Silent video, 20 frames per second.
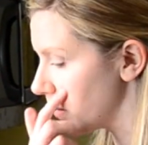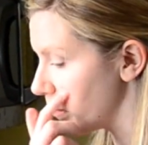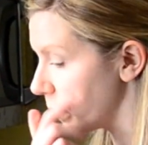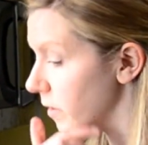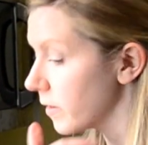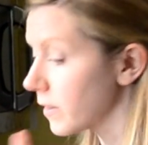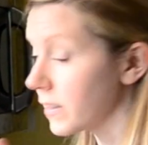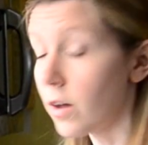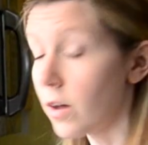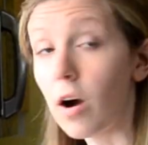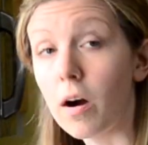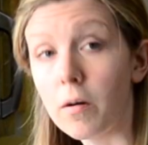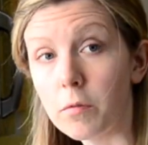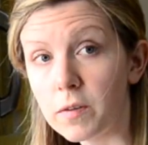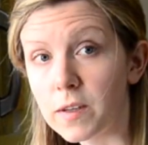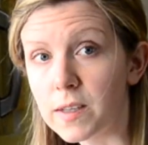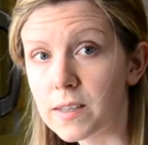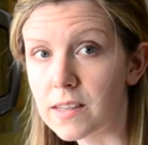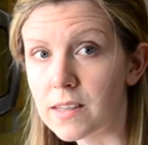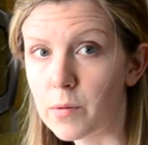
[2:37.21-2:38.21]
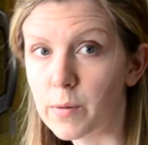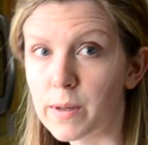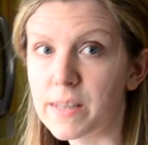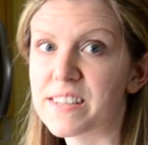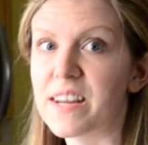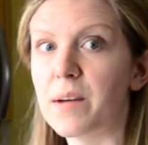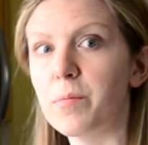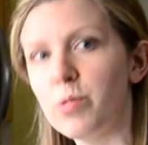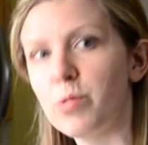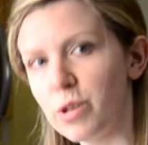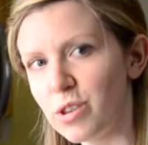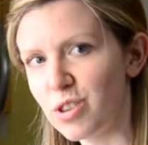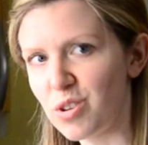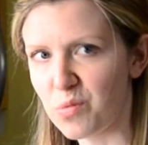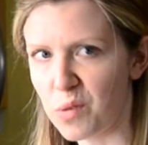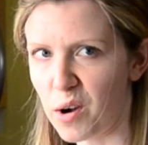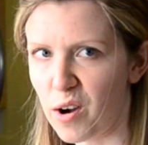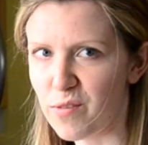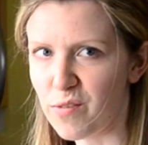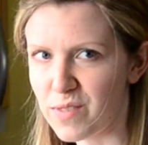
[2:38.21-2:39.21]
because obviously once I put the
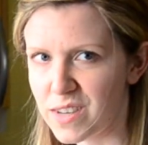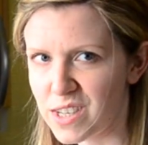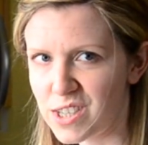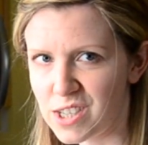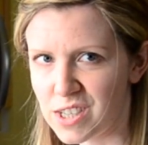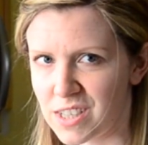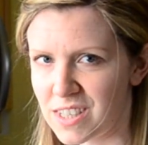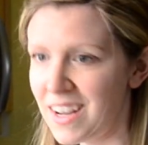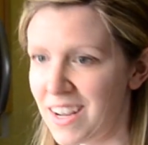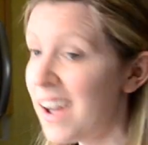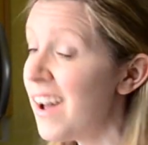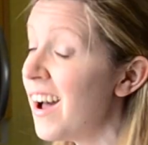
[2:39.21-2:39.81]
raw fish in,